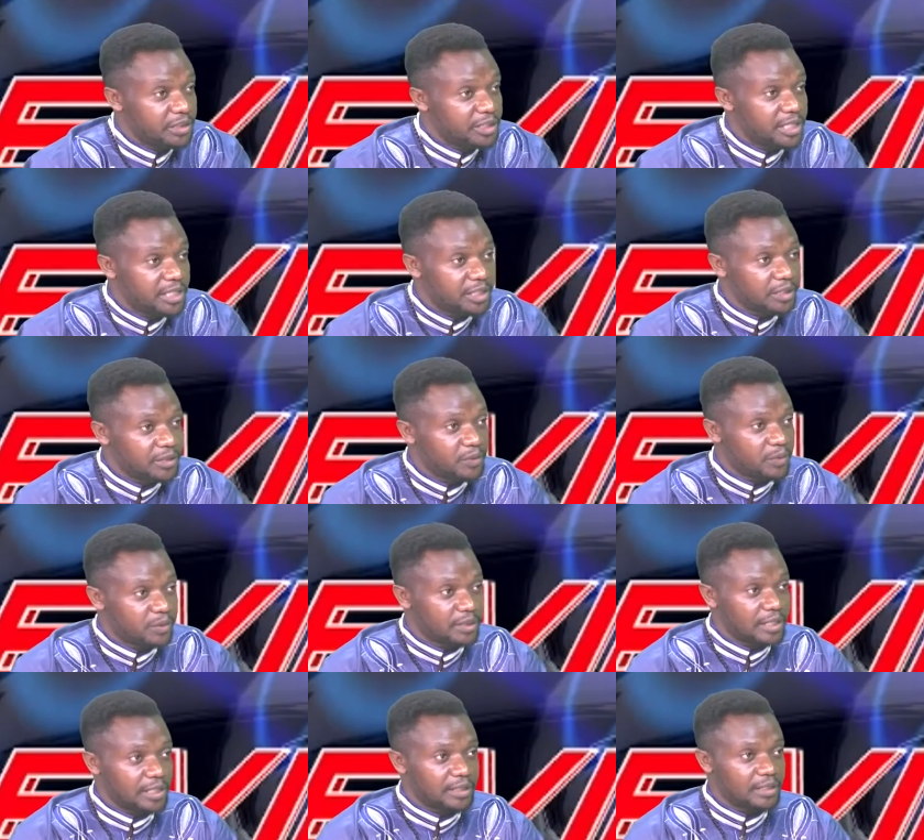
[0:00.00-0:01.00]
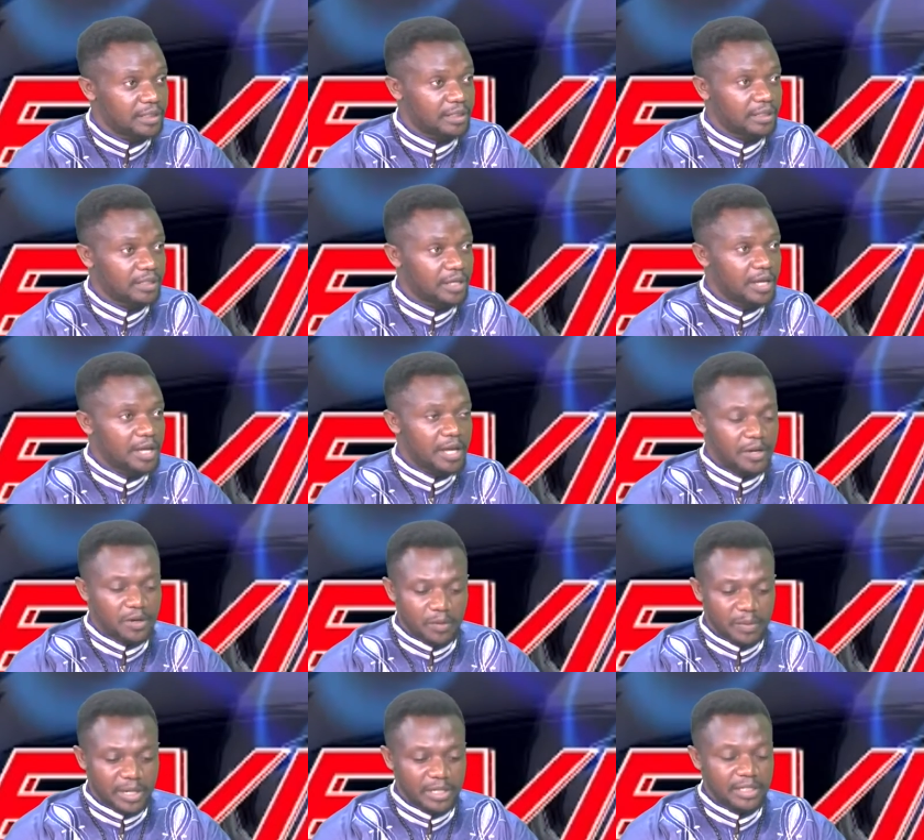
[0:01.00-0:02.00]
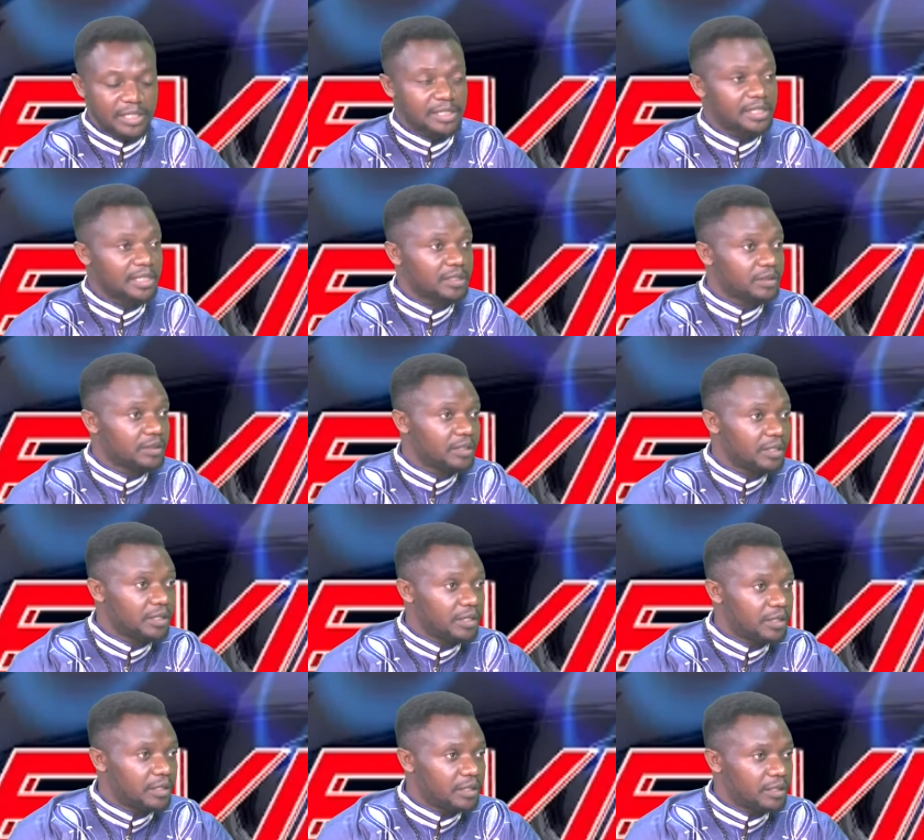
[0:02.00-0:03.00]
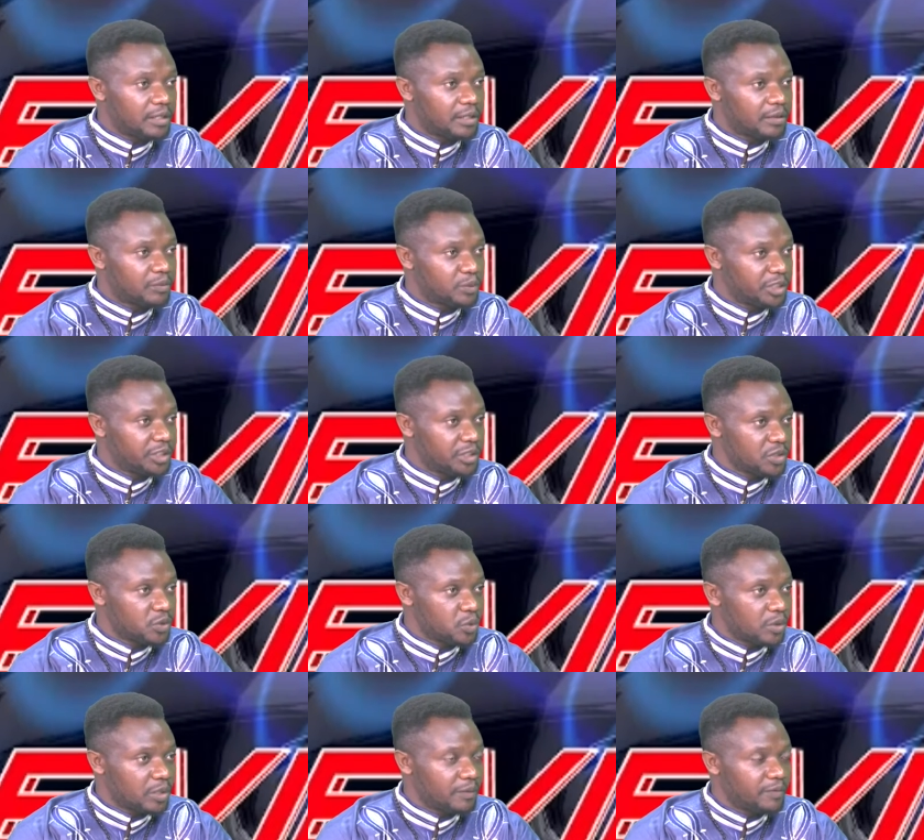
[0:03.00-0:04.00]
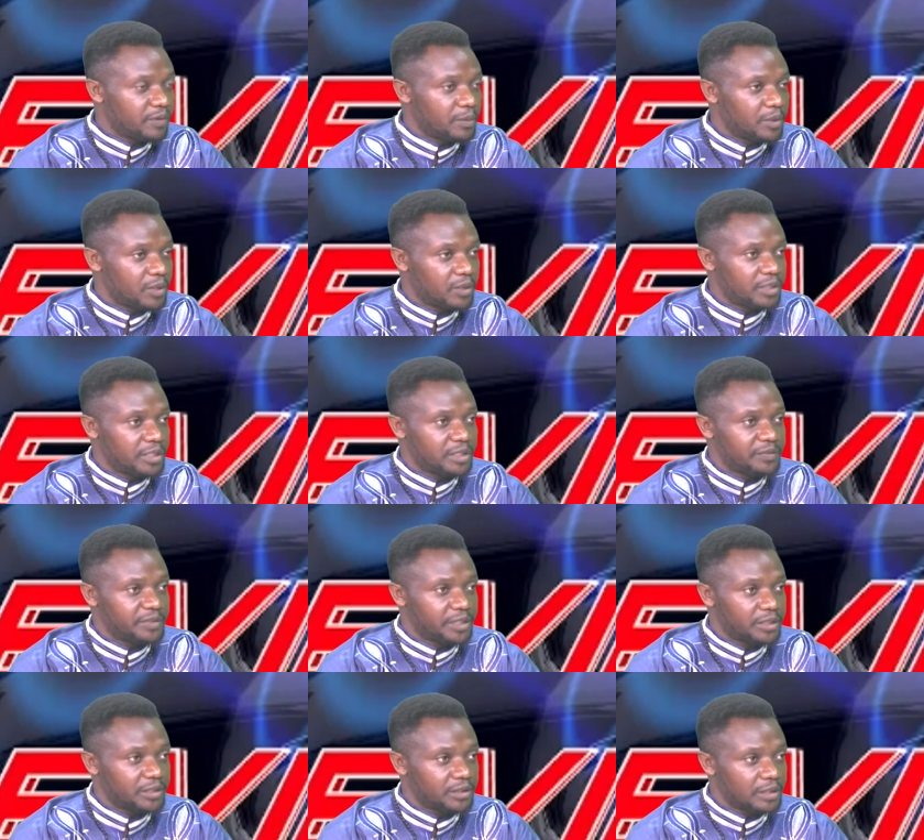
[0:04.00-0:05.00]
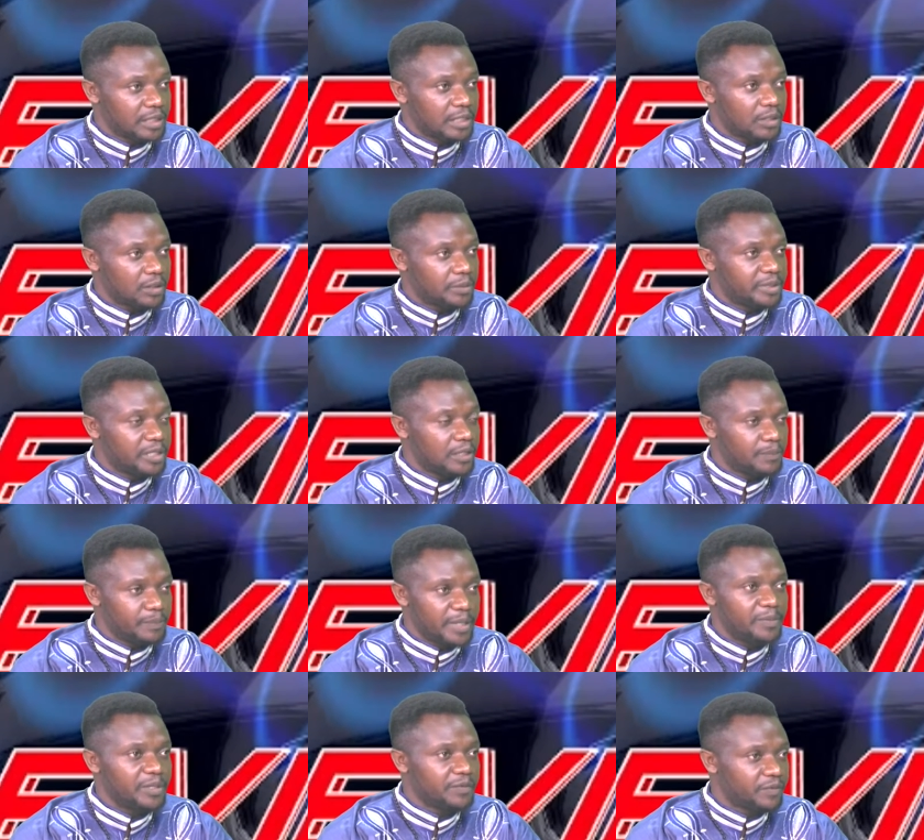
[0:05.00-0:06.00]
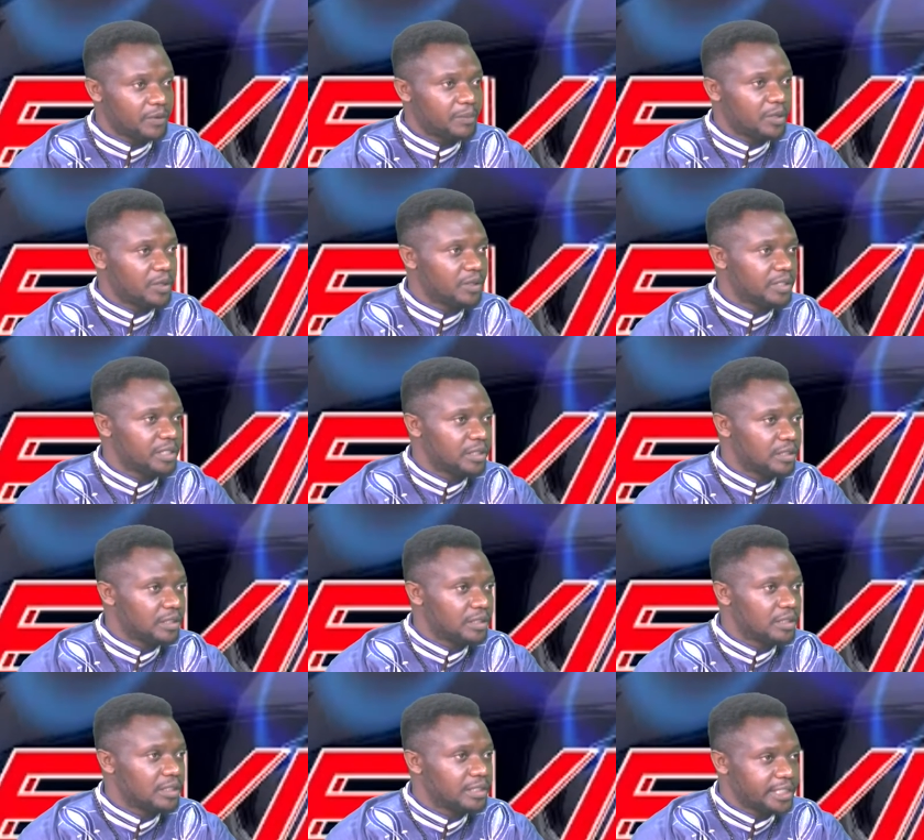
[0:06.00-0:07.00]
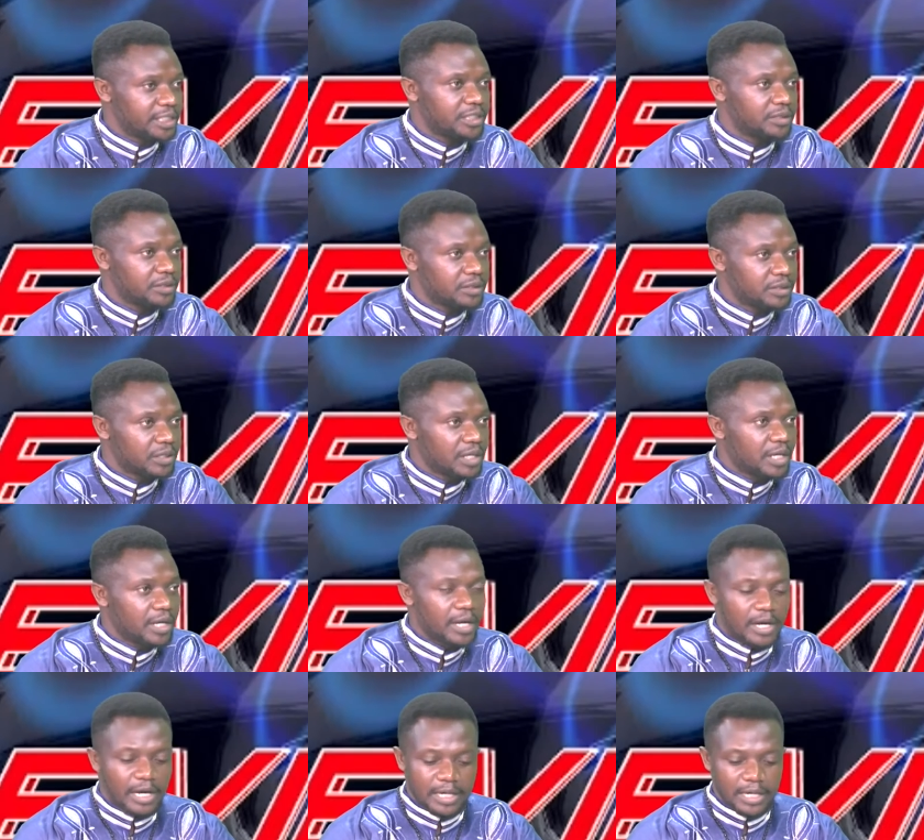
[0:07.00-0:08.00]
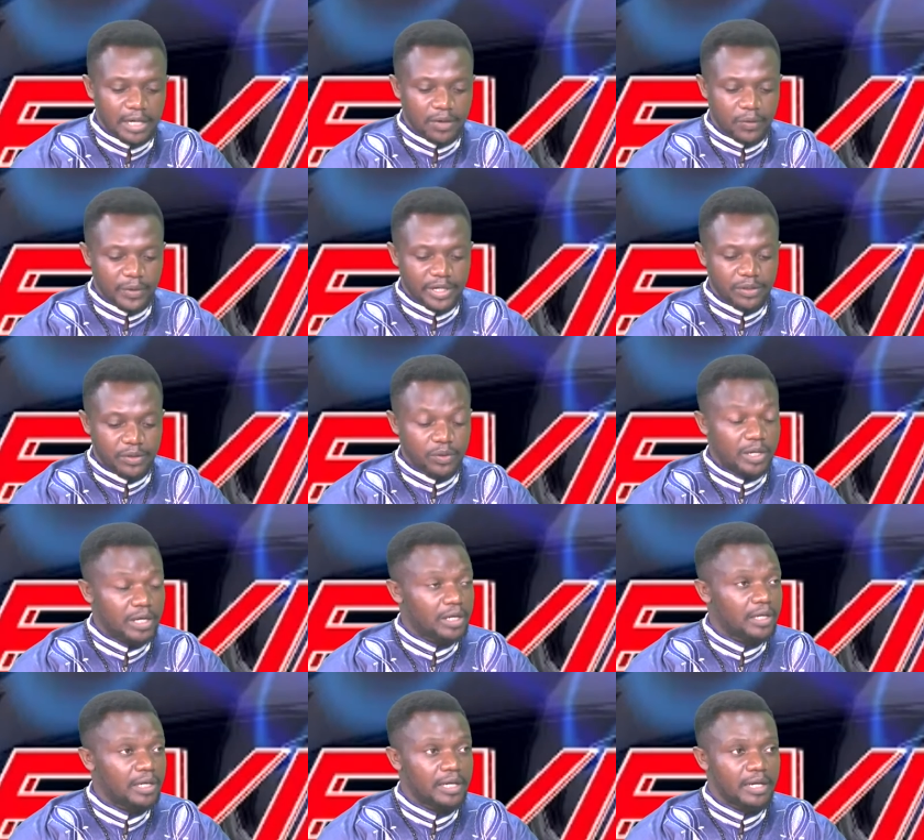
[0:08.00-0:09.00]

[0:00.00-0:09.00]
section that normally the set questions will come from all the divisions and maybe from all the regions. And now when you are,